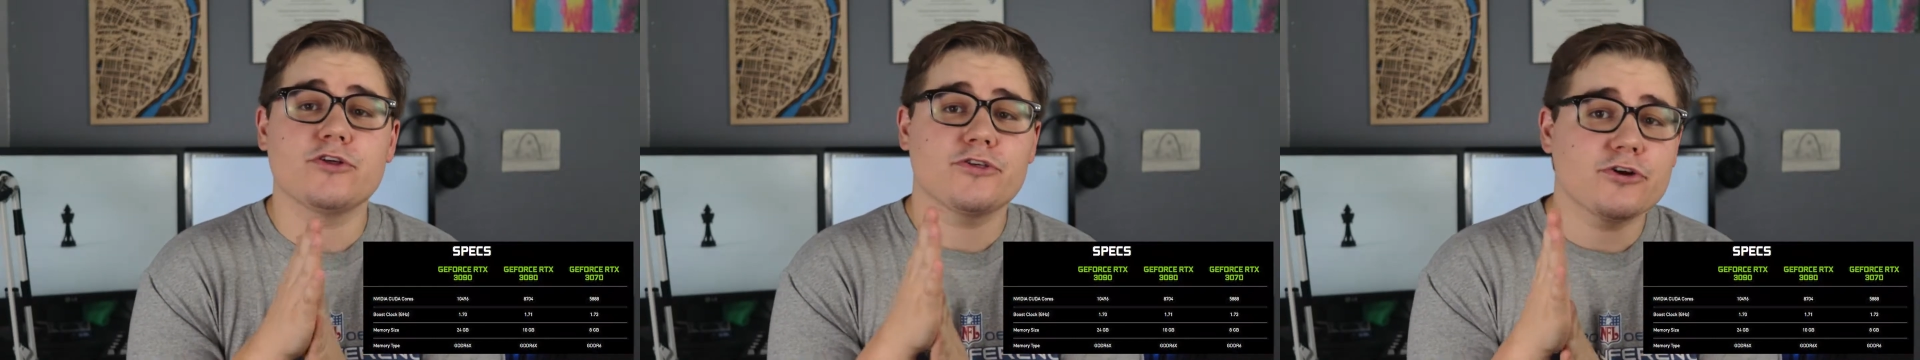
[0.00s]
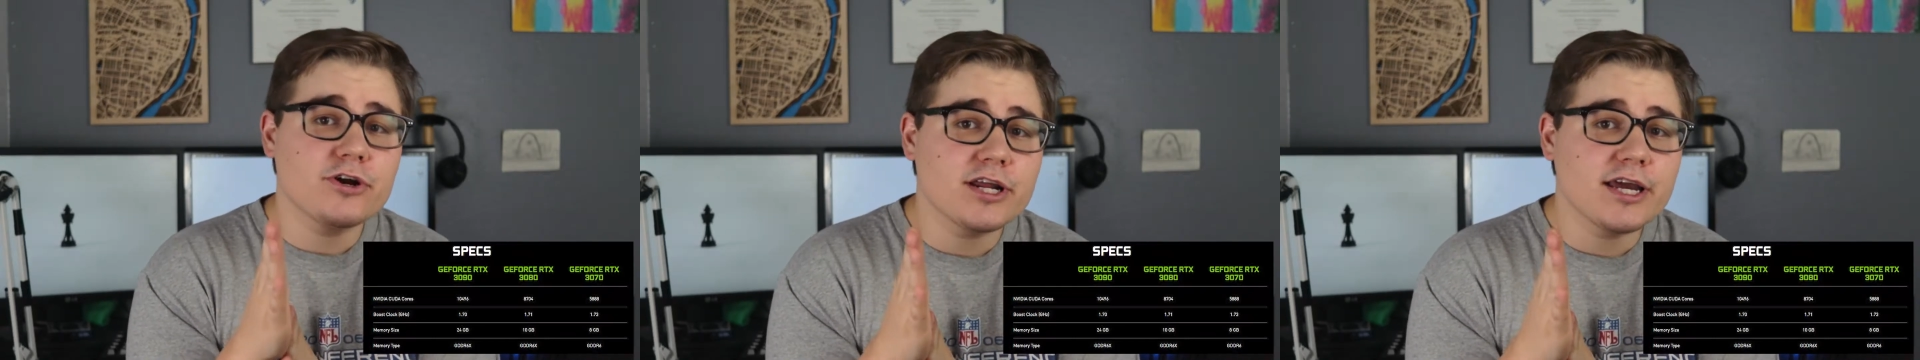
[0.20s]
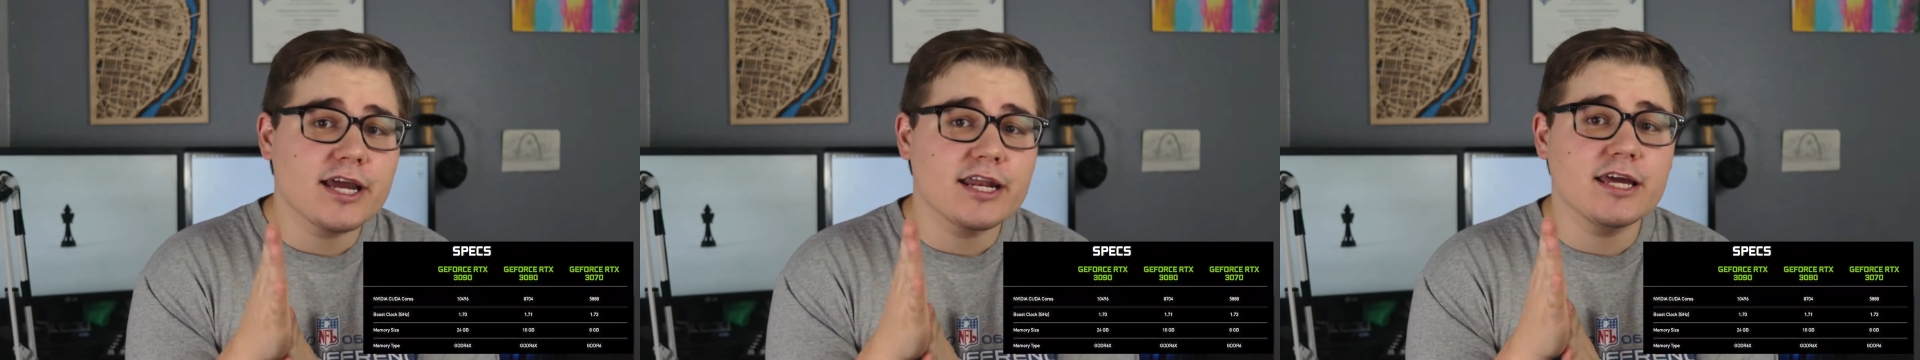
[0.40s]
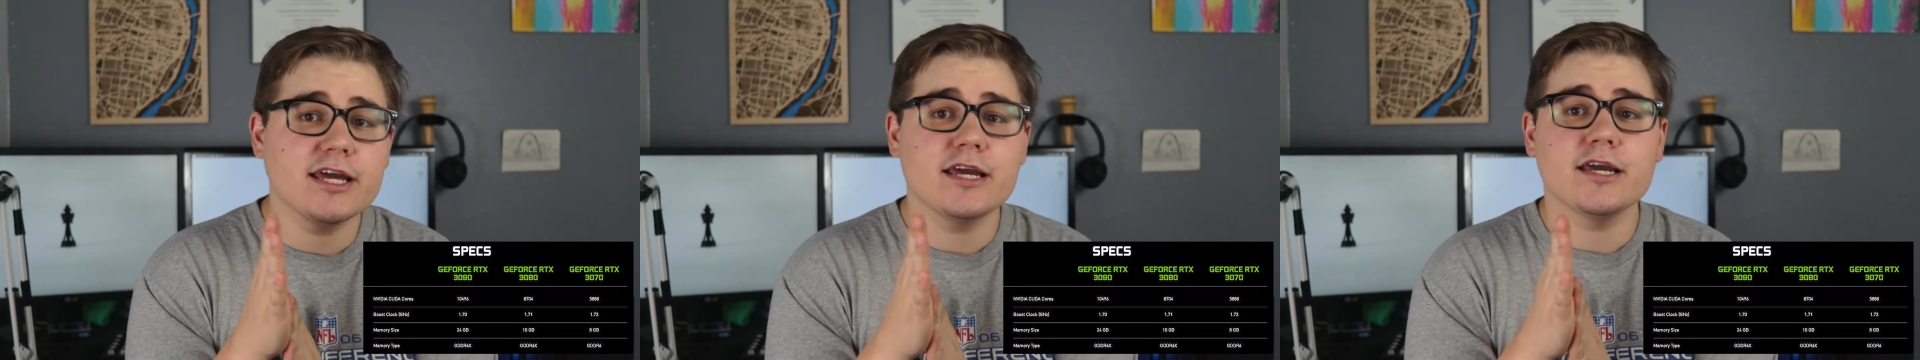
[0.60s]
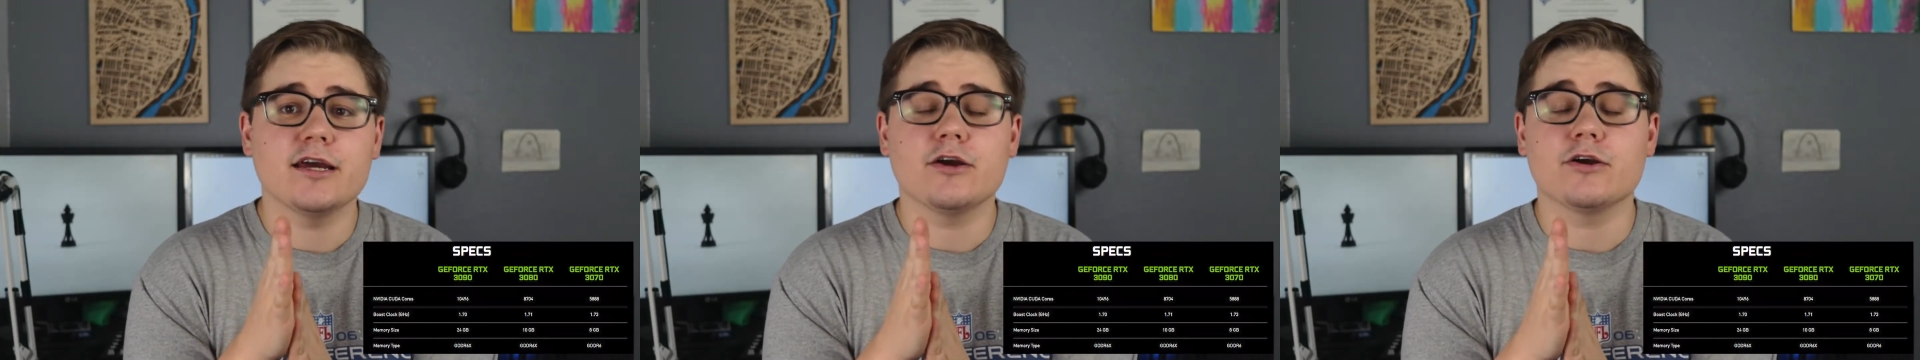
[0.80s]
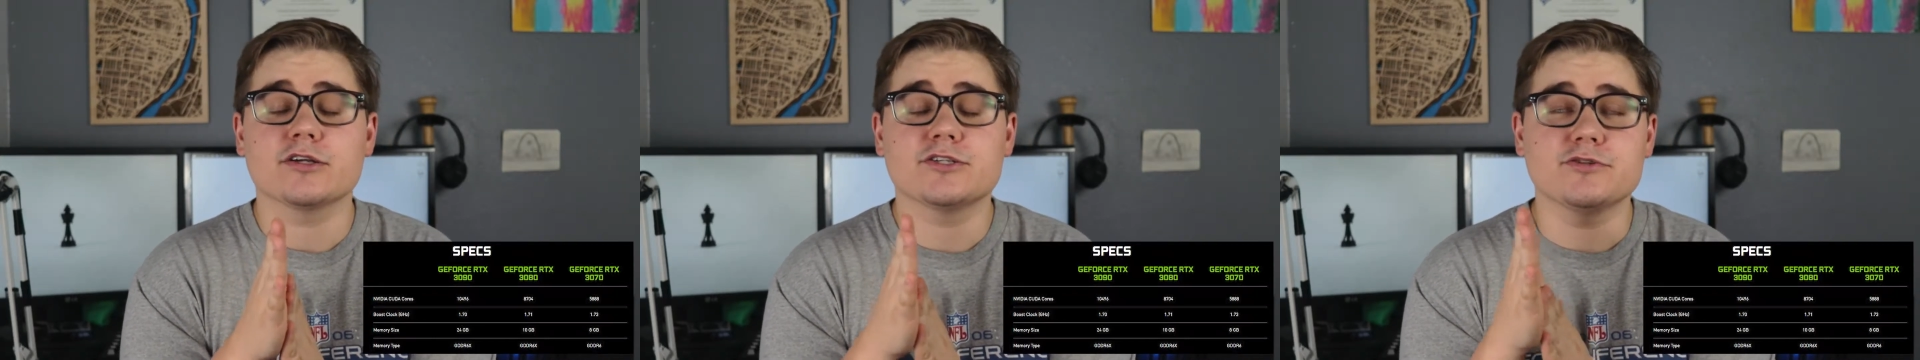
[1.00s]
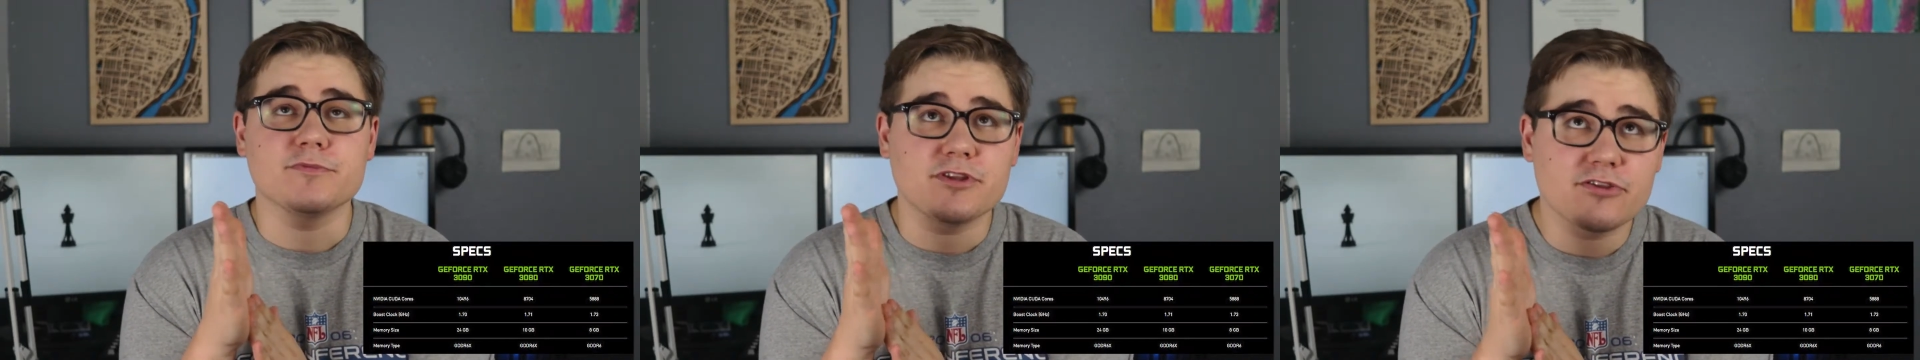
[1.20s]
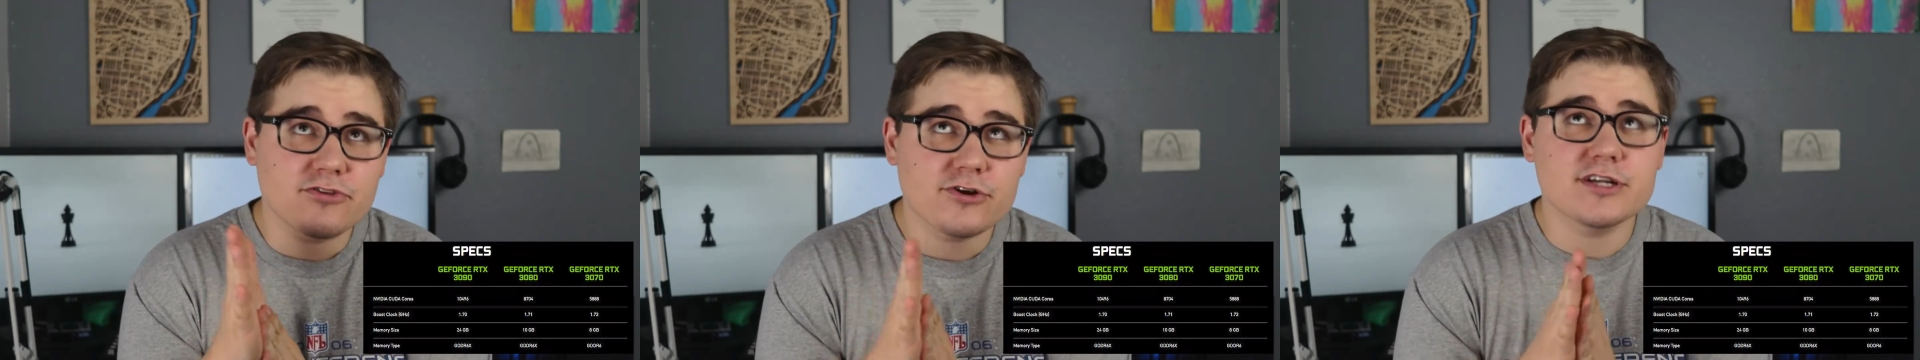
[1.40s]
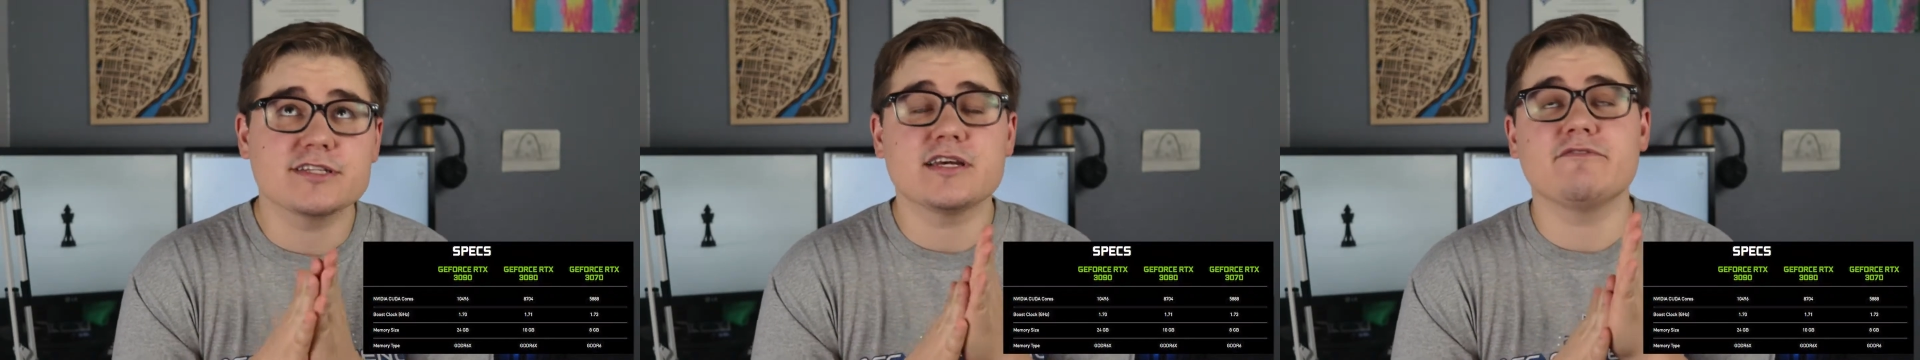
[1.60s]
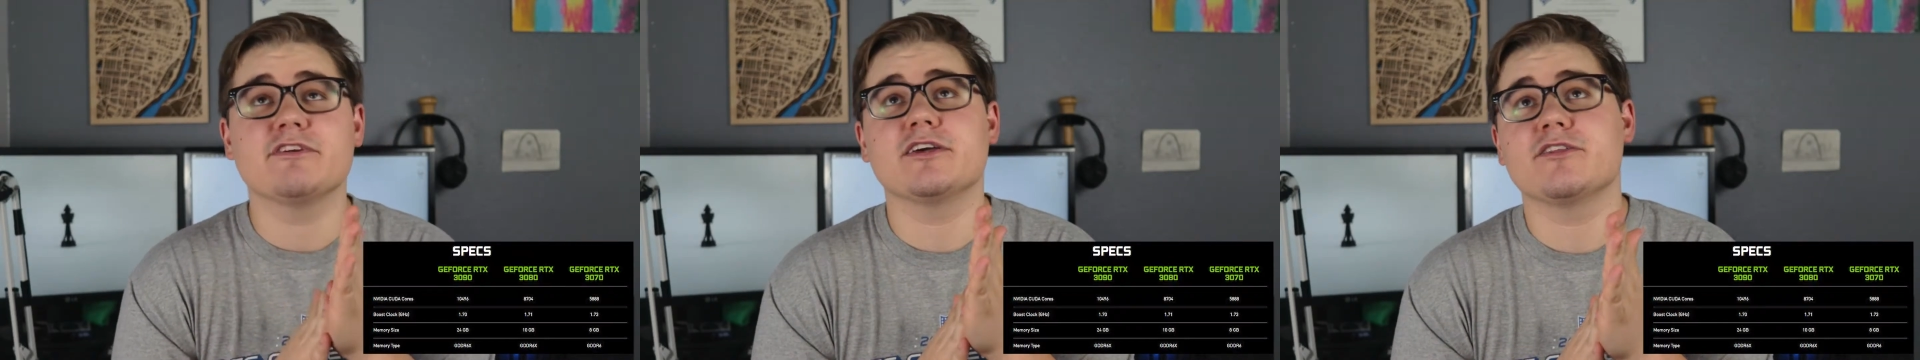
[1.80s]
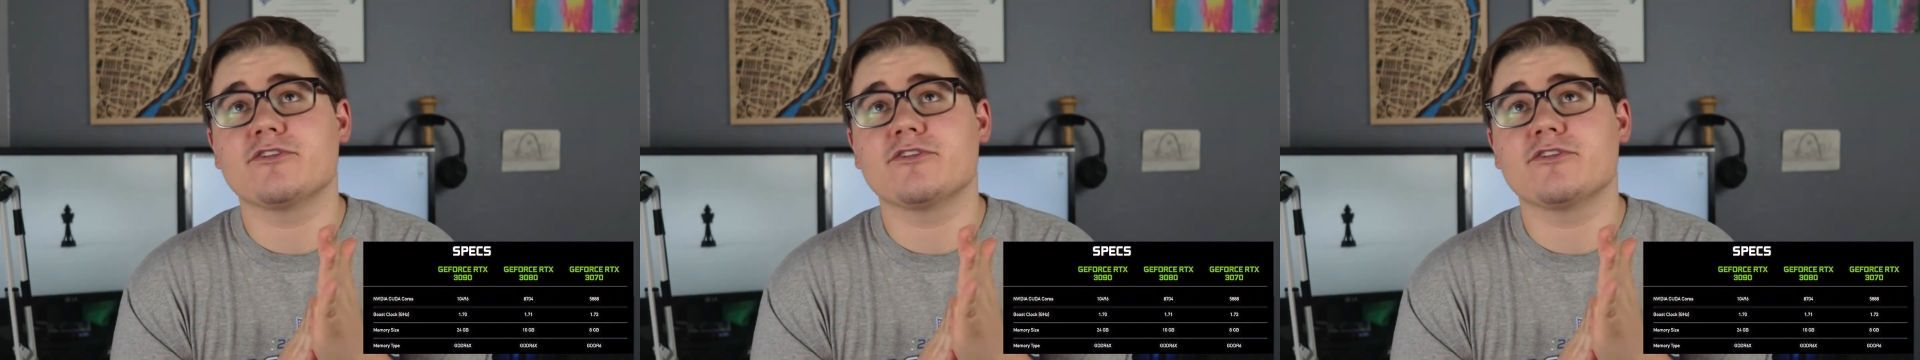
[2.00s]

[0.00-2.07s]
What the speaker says: 3070,